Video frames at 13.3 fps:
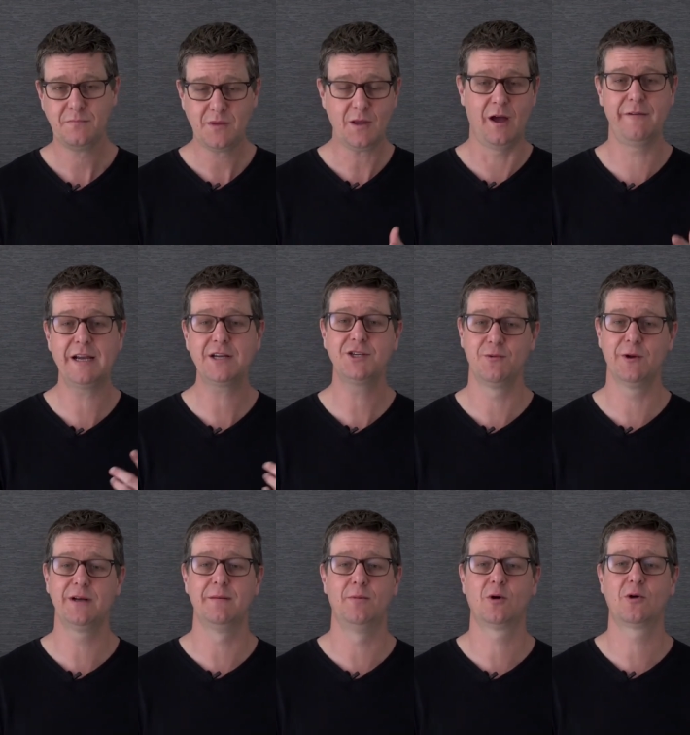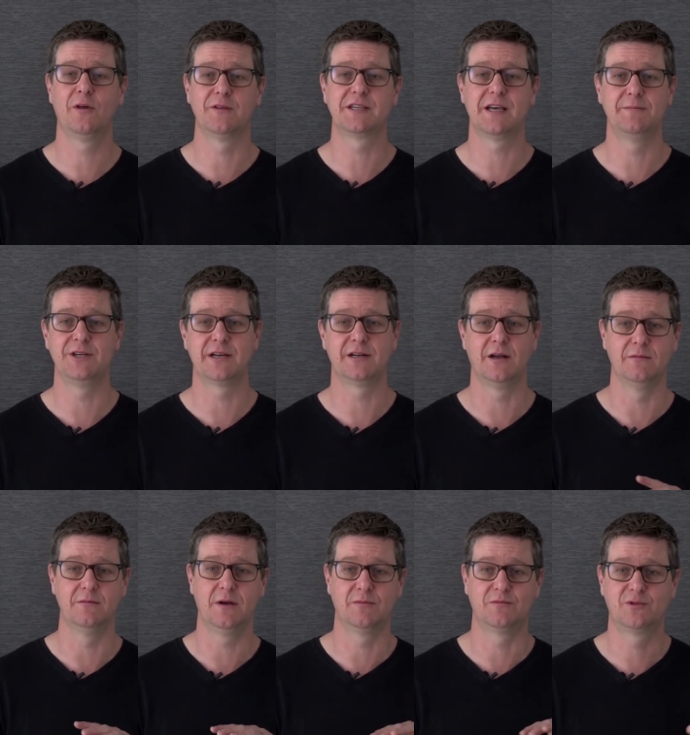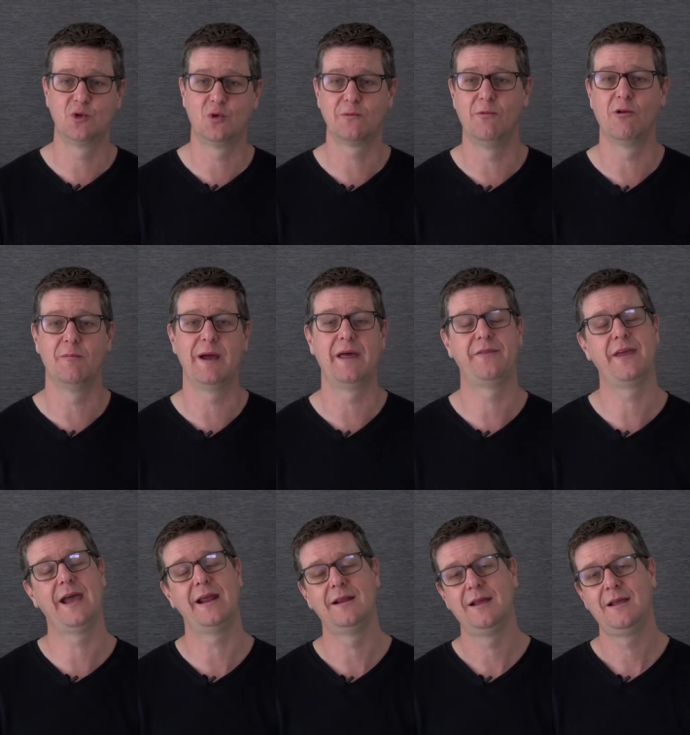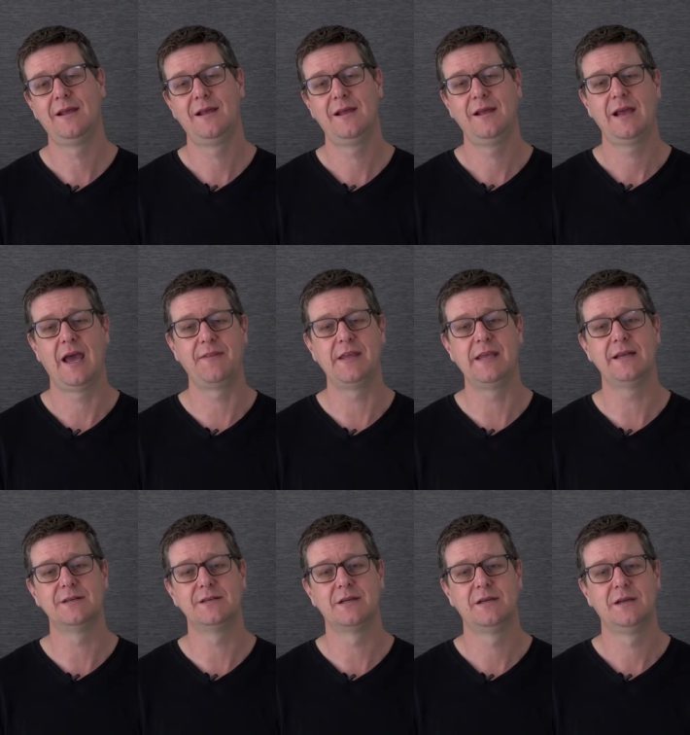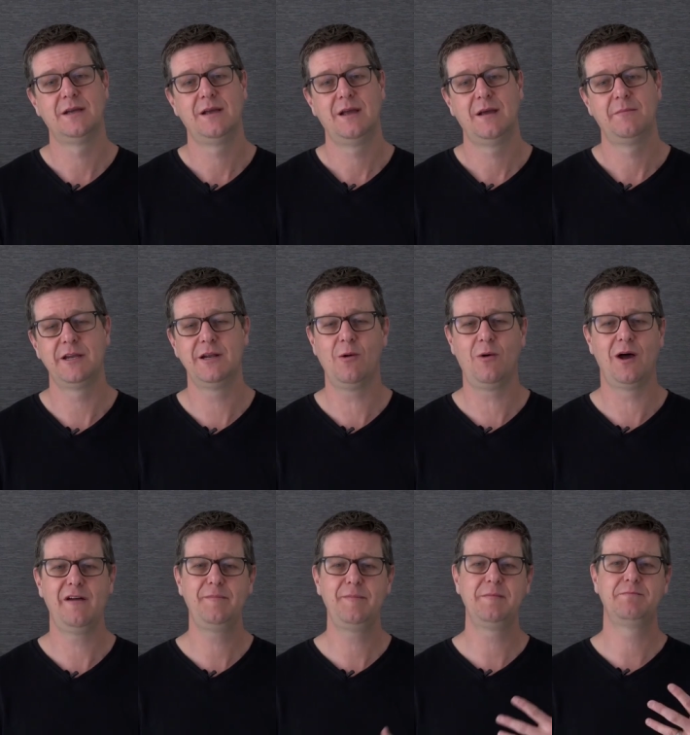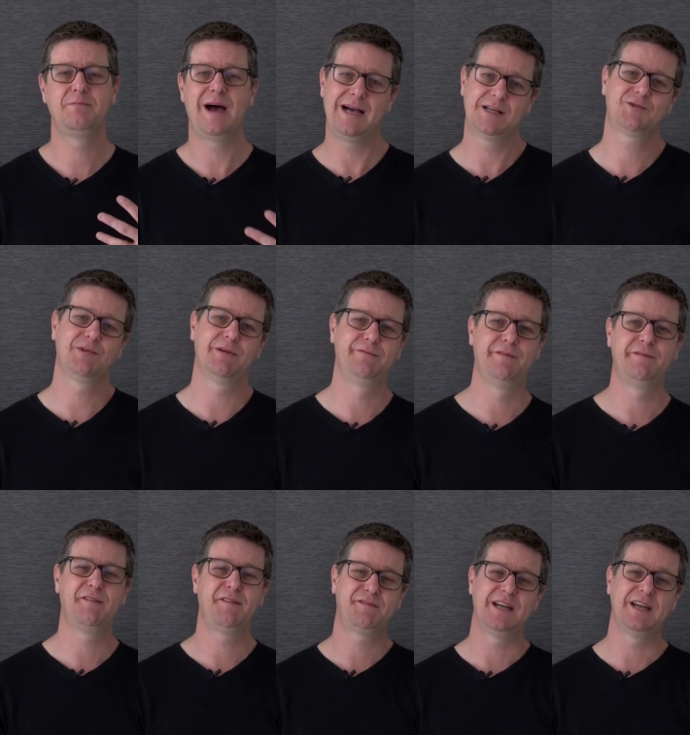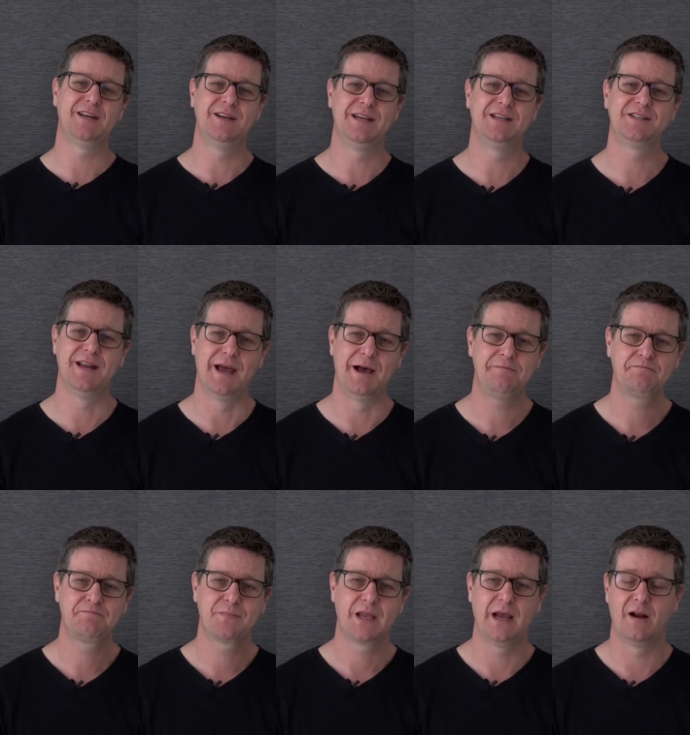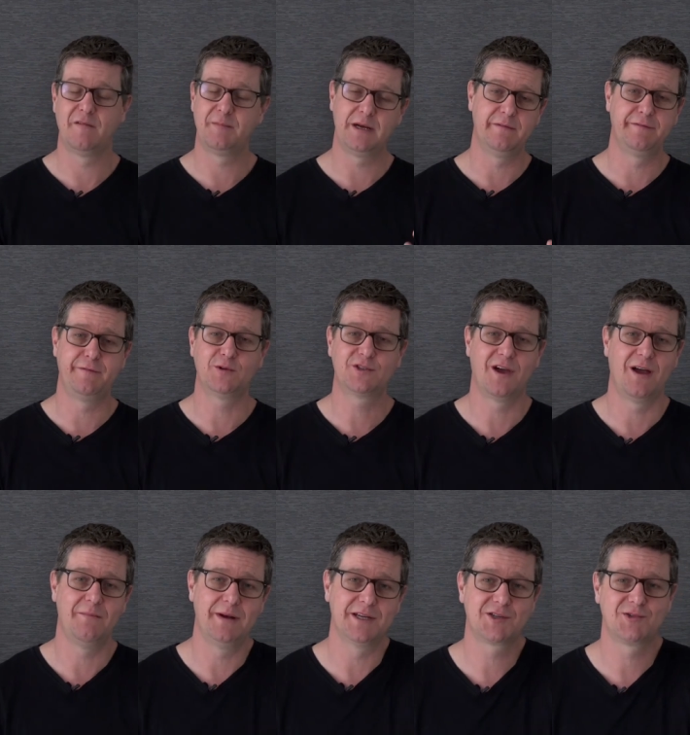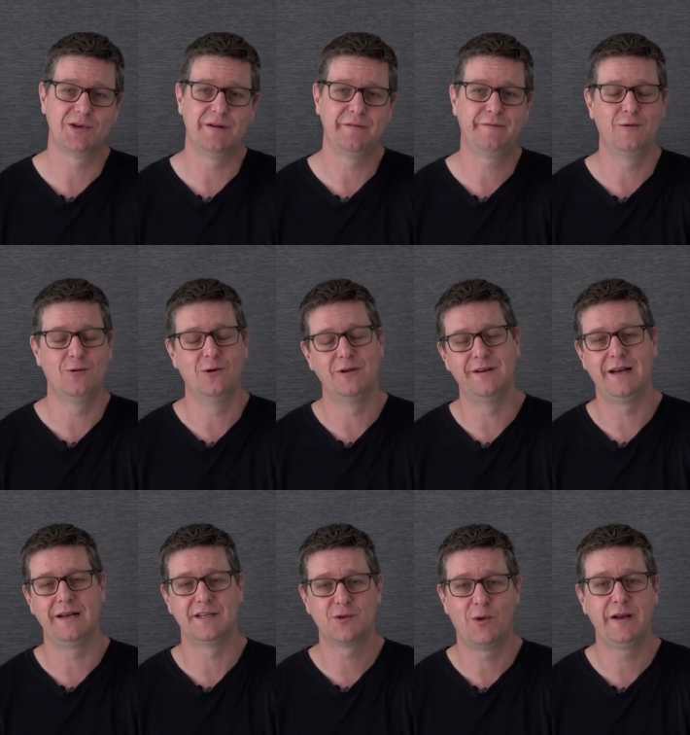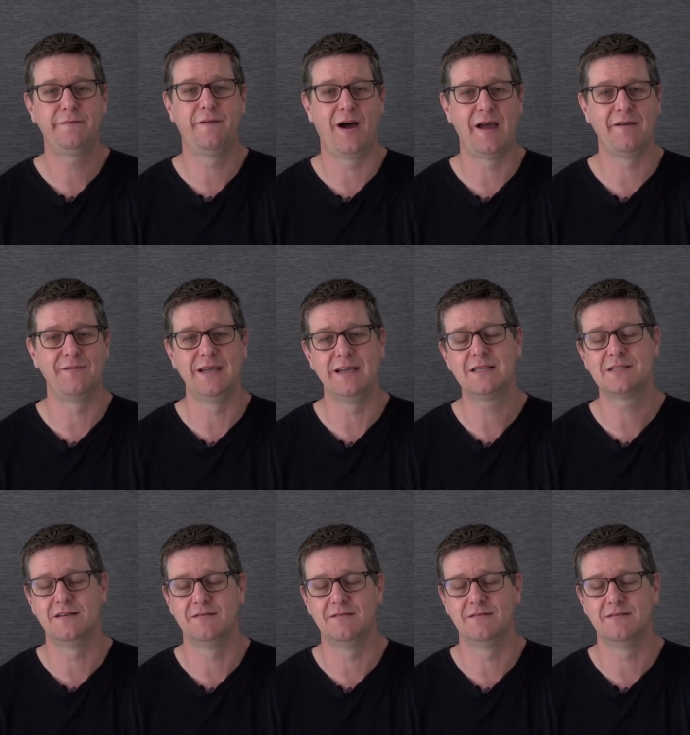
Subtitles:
I've actually written a book on the subject, and I'll talk more about that at the end. But you know what? I've been pastoring for 15 years now, and I've been in full-time ministry for nearly 25 years.